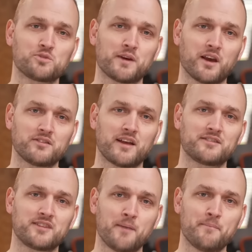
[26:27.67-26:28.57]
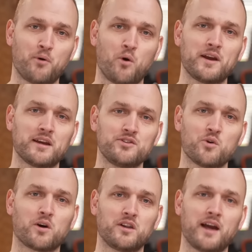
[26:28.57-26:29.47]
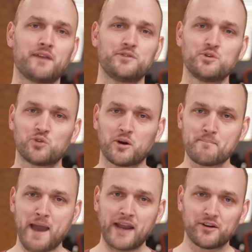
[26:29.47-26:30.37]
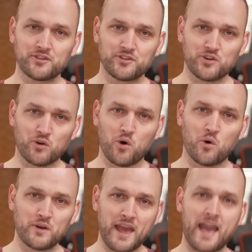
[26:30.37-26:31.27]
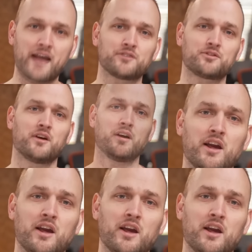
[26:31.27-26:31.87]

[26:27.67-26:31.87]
because at some point in your life you took matters into your own hands.